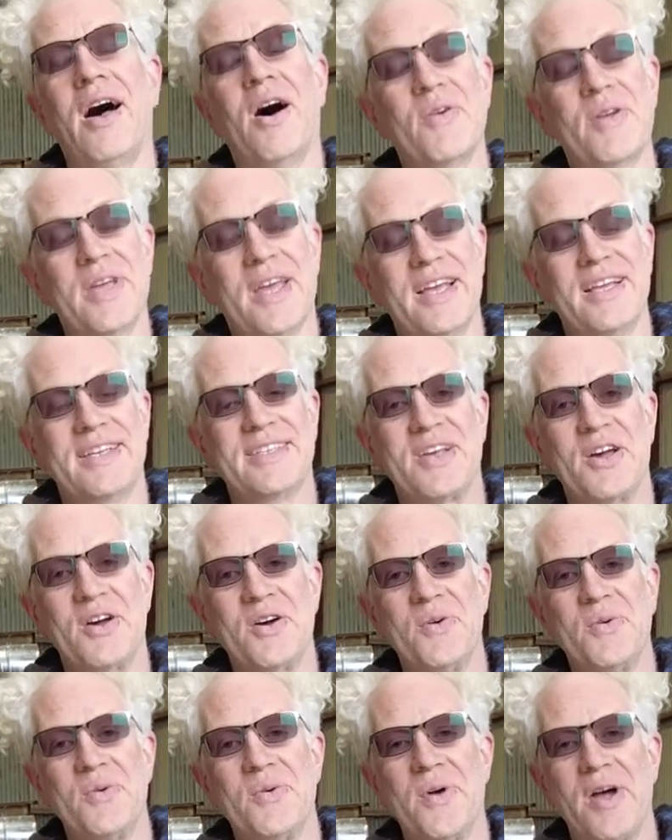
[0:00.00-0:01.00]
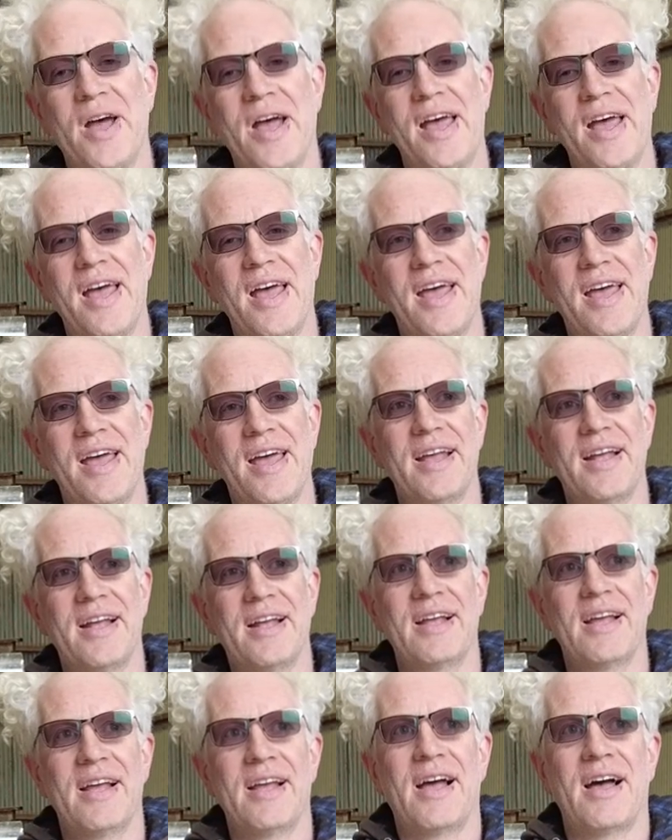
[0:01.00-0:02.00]
Okay, so I
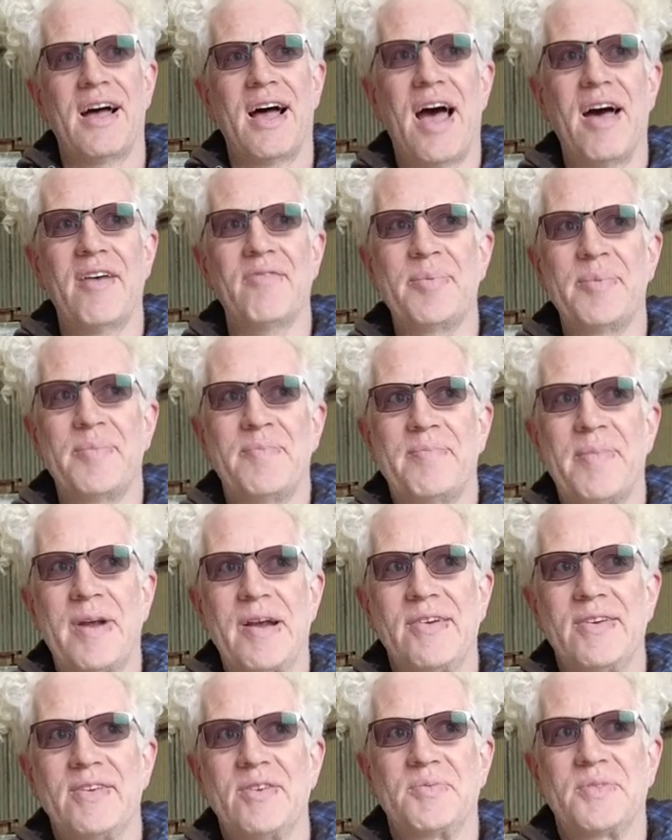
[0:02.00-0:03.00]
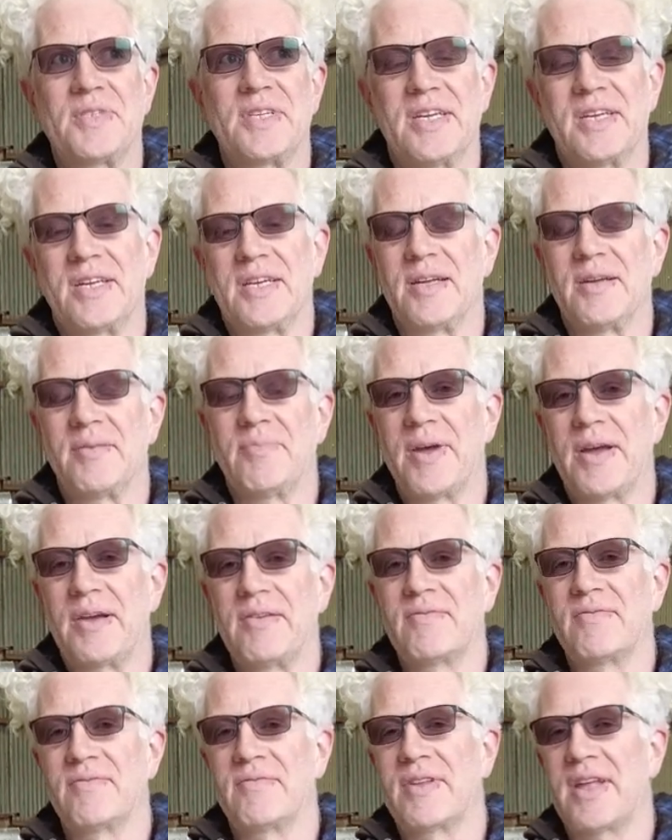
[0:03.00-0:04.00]
have buried up to
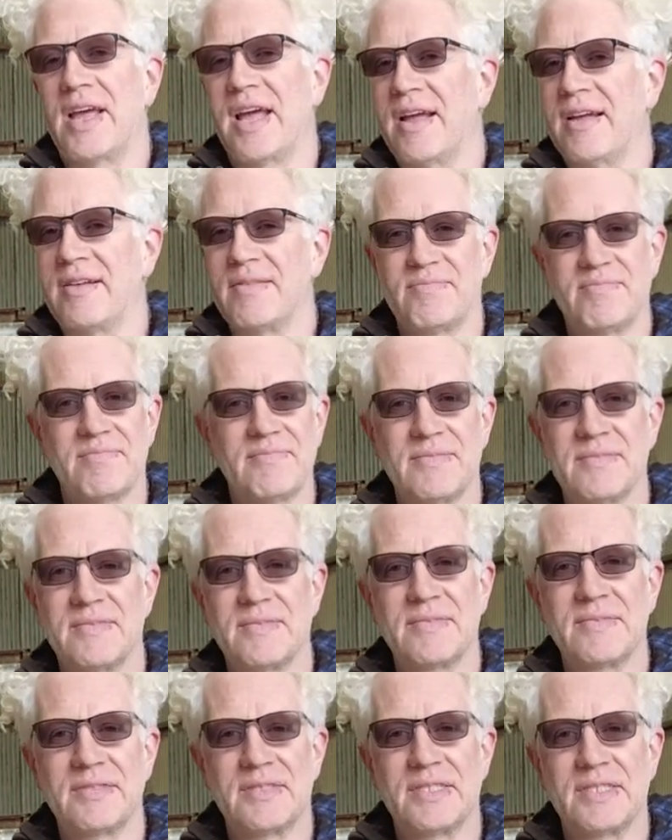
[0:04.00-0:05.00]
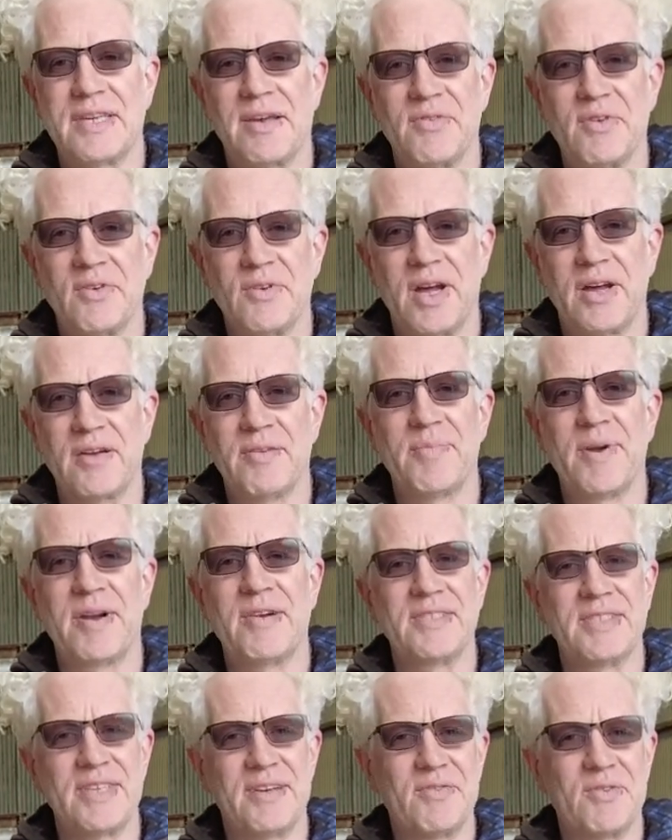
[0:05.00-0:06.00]
about 700, I
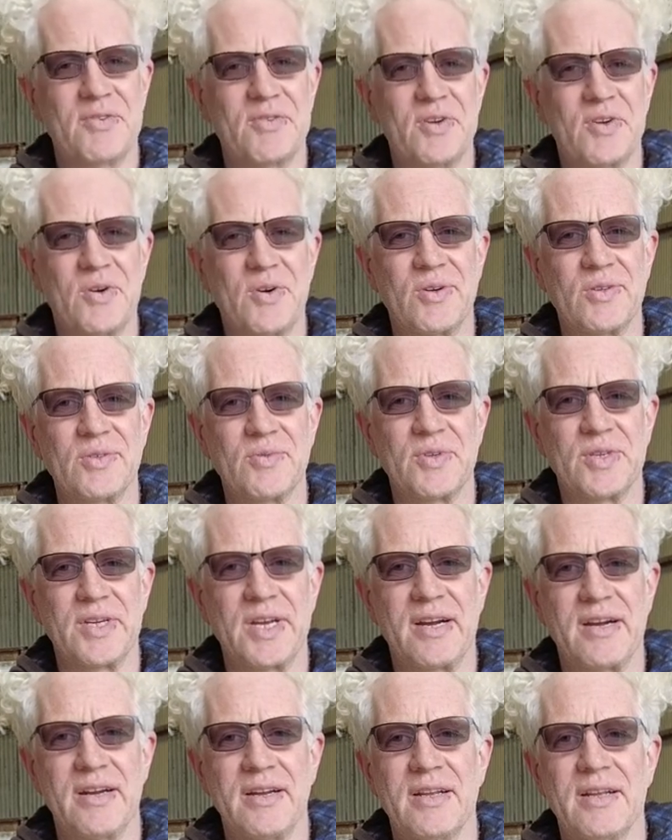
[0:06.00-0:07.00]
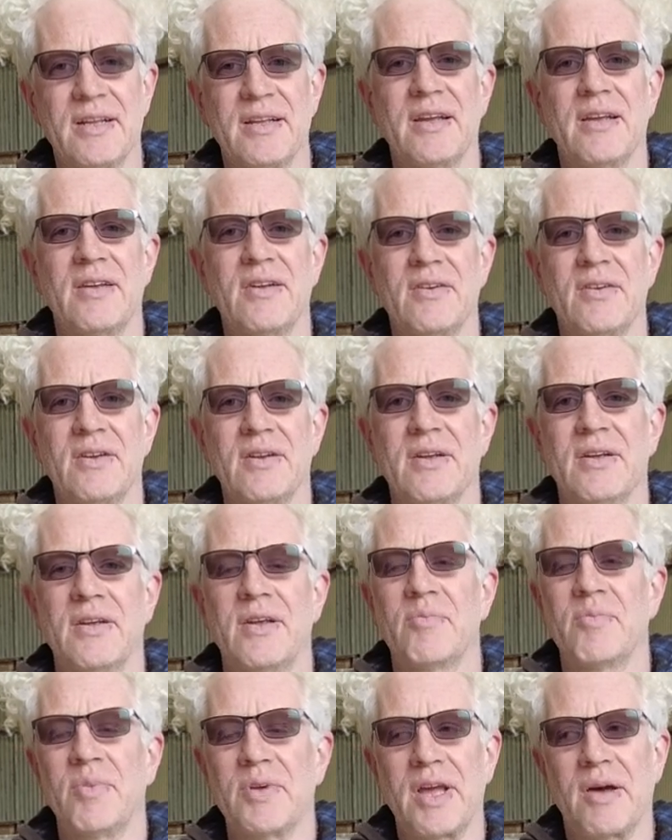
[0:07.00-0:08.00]
buried 700 horns 1 year,
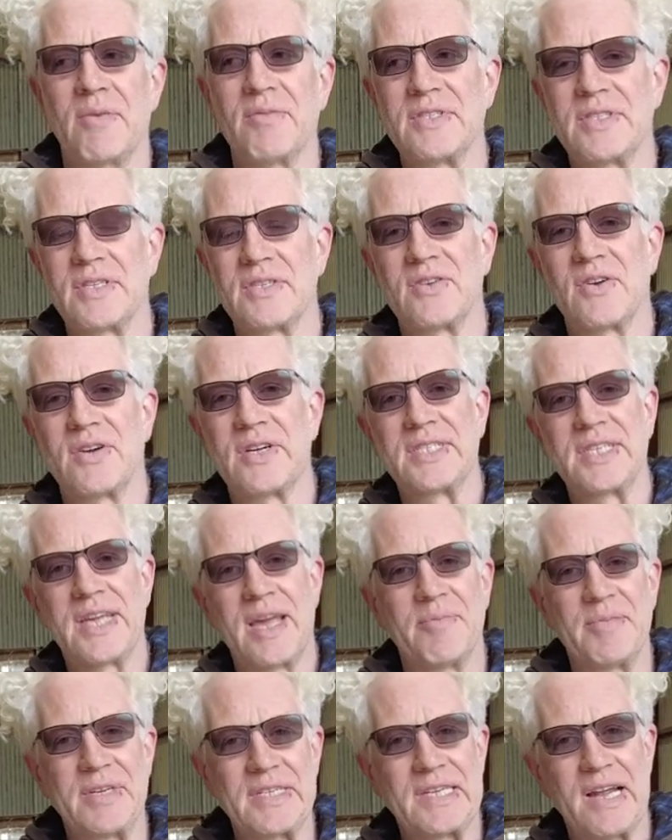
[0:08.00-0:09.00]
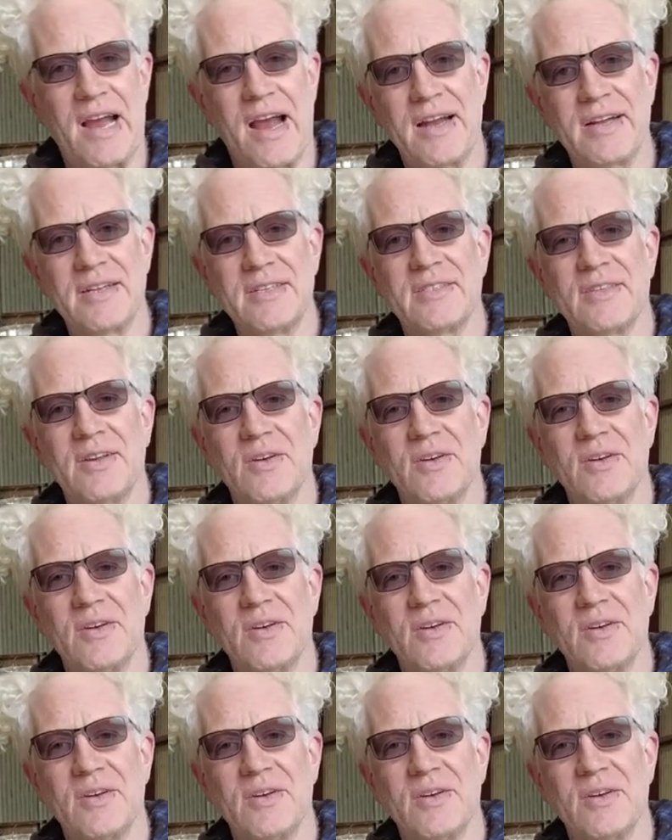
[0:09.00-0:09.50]
but that was sort of to get me started.